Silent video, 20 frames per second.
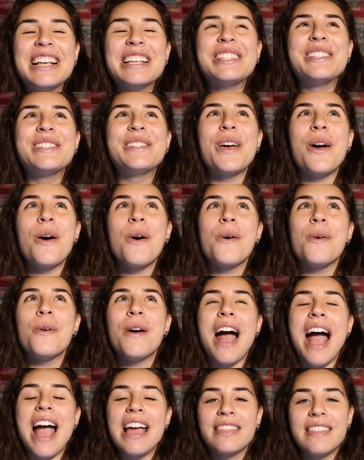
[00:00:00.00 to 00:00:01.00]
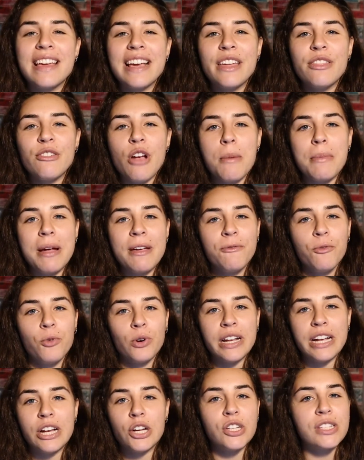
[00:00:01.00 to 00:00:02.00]
So I think throughout my
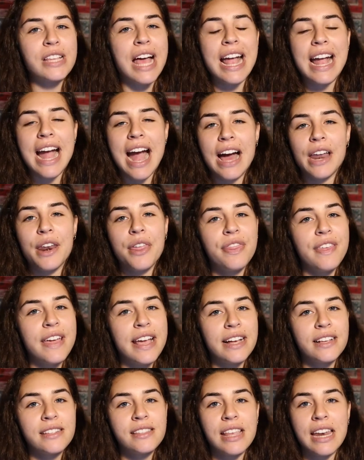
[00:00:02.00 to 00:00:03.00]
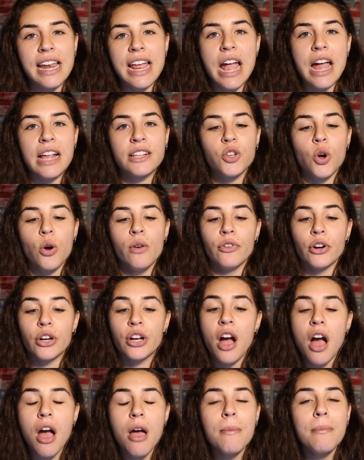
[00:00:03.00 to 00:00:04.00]
4 years, I had things that I had to
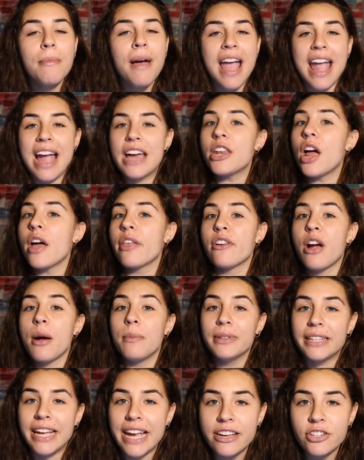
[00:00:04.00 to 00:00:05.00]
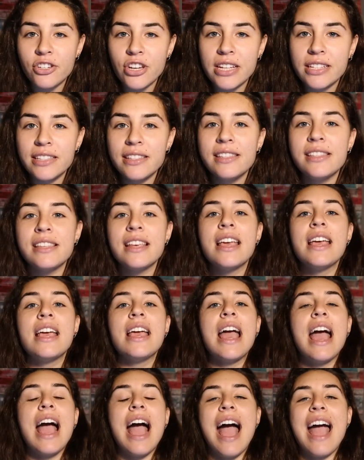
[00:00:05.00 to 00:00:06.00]
overcome. I had other obligations.
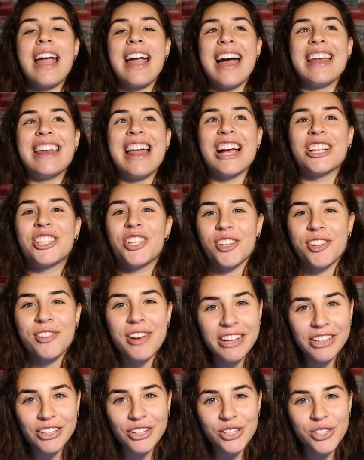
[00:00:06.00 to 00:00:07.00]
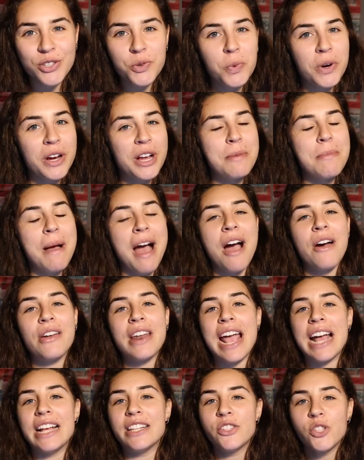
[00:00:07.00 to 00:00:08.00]
I had extracurriculars to worry about.
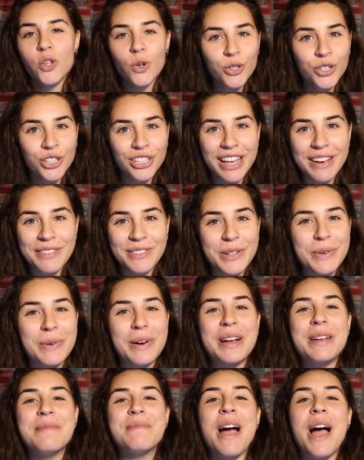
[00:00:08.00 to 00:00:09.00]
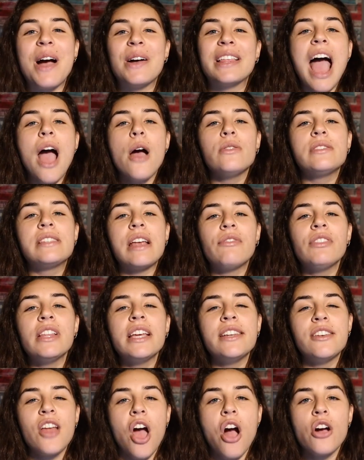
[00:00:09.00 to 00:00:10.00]
I had social life to worry about. I was
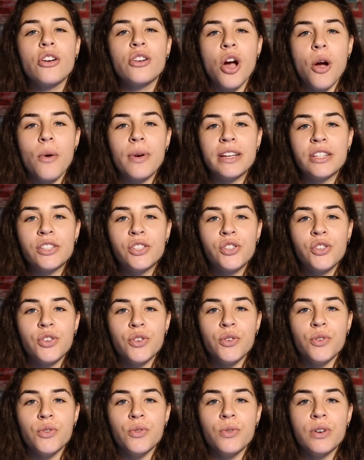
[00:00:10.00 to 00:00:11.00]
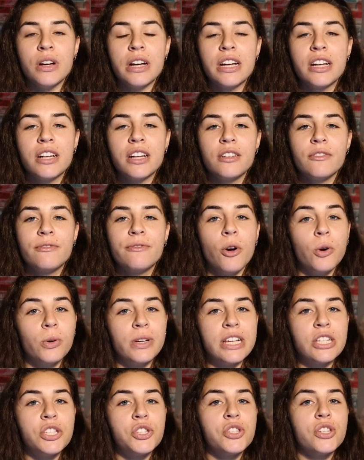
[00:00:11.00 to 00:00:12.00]
definitely not going to
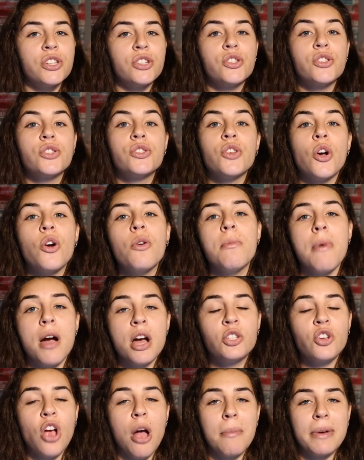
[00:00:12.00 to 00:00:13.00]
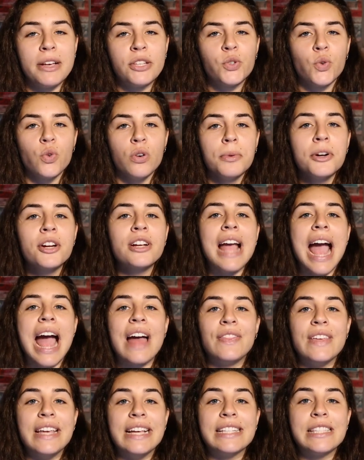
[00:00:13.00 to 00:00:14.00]
focus so much on my schoolwork
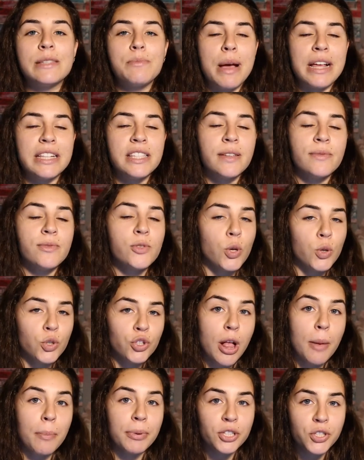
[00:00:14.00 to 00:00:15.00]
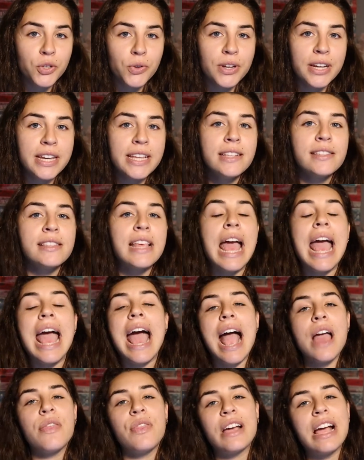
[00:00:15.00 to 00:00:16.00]
at the expense of social opportunities.
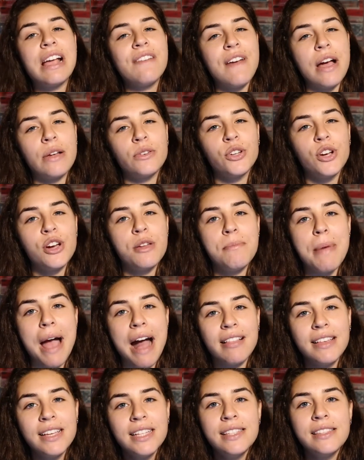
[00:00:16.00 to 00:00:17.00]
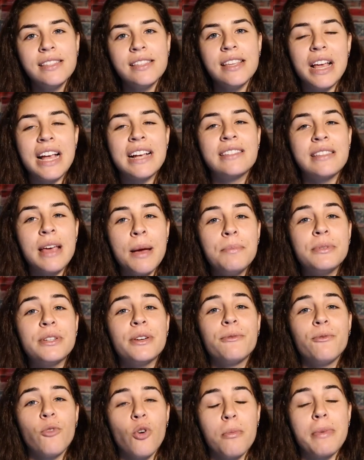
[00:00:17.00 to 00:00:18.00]
I think I found a good balance,
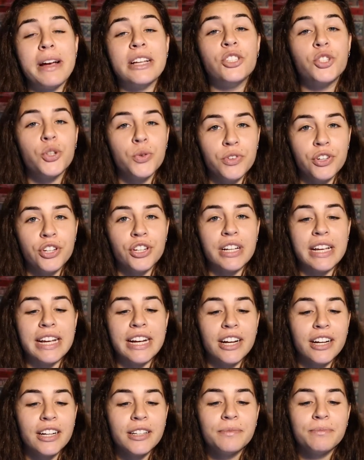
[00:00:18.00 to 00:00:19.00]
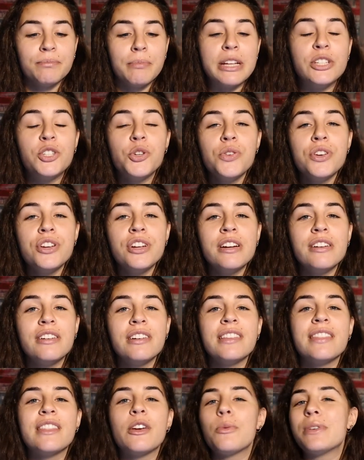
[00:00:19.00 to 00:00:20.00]
except for my junior year. My junior
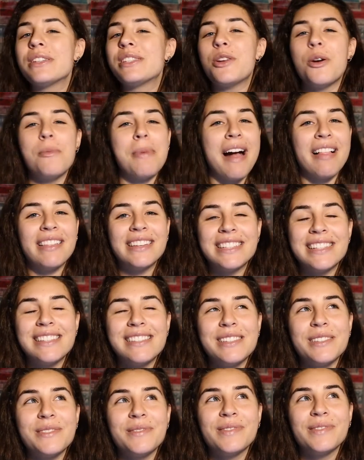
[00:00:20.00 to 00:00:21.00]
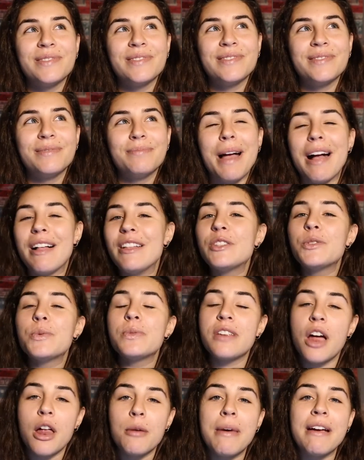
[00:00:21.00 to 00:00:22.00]
year, there was no balance. Balance
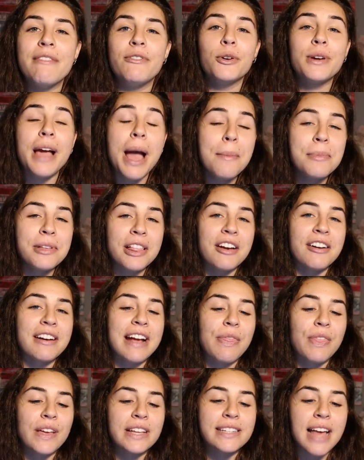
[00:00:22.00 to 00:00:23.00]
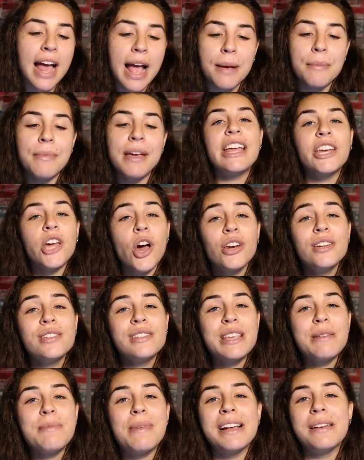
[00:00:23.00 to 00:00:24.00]
was not in my vocabulary at that time, and
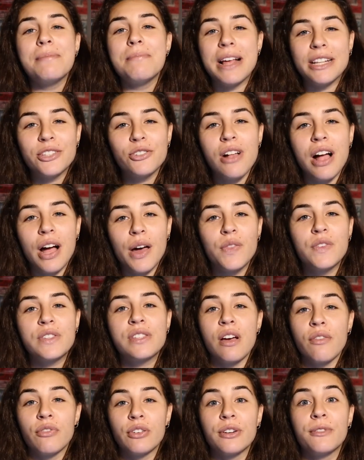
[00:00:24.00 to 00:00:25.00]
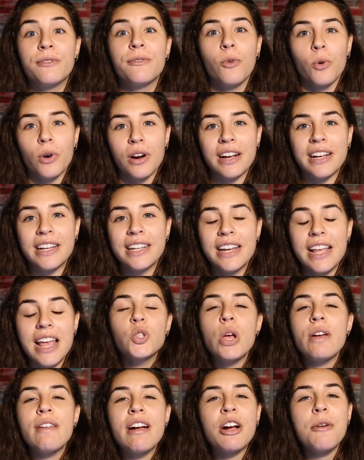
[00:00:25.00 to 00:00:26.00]
honestly, my mental health suffered for it.
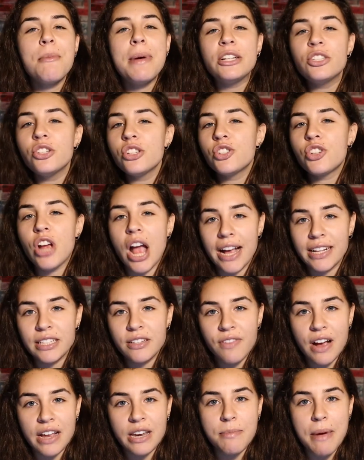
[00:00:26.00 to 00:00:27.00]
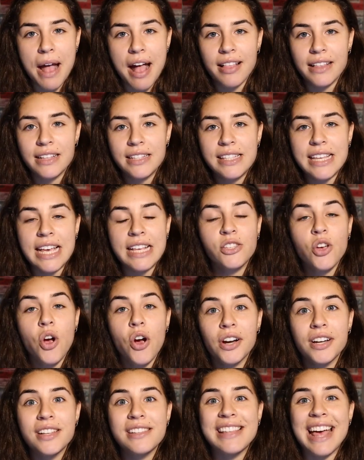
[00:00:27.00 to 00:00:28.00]
So I recommend just trying to find a balance, as
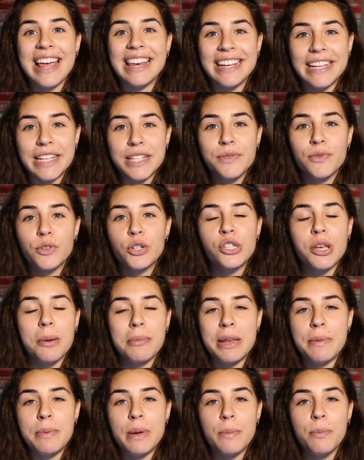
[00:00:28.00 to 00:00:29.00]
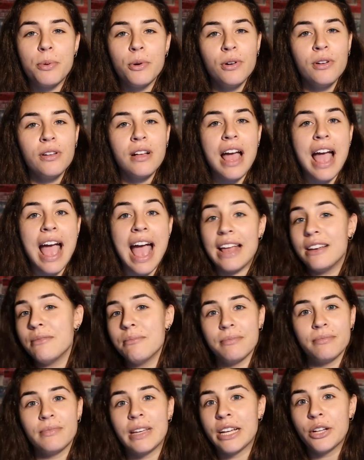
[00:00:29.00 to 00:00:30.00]
hard as that is for so many people,
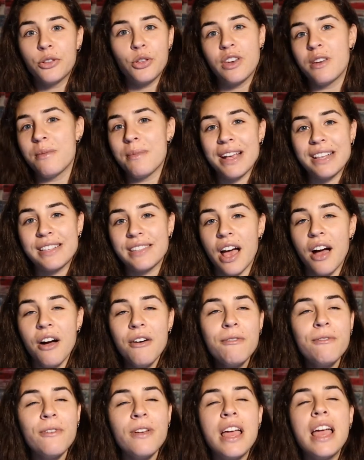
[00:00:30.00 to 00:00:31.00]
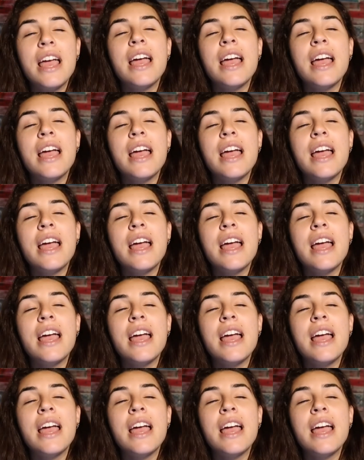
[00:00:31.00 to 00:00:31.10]
and including myself.